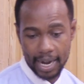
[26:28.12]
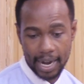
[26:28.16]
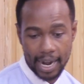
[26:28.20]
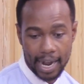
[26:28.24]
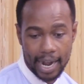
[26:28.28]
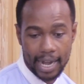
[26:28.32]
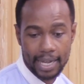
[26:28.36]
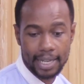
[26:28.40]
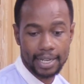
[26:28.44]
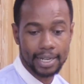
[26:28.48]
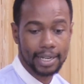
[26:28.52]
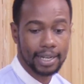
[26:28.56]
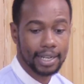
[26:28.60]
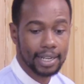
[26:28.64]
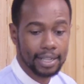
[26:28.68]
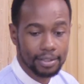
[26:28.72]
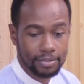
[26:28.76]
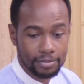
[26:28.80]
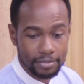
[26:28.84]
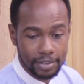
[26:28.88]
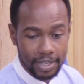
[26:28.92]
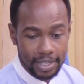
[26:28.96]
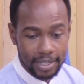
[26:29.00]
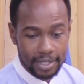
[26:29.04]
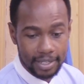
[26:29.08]
I
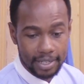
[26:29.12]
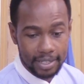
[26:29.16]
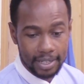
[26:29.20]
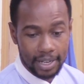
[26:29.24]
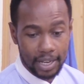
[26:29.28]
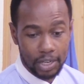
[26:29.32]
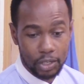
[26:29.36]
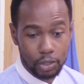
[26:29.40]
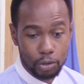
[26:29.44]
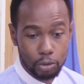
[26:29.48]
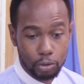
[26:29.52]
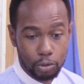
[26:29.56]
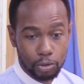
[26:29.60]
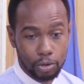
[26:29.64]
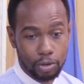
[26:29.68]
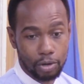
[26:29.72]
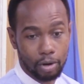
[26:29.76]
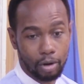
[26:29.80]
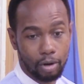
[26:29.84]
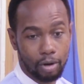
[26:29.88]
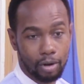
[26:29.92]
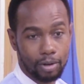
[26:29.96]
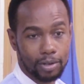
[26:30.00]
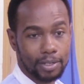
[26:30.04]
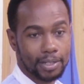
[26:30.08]
leave it to
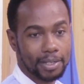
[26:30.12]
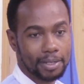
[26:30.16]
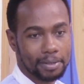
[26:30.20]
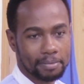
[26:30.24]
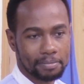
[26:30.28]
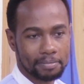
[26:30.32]
God.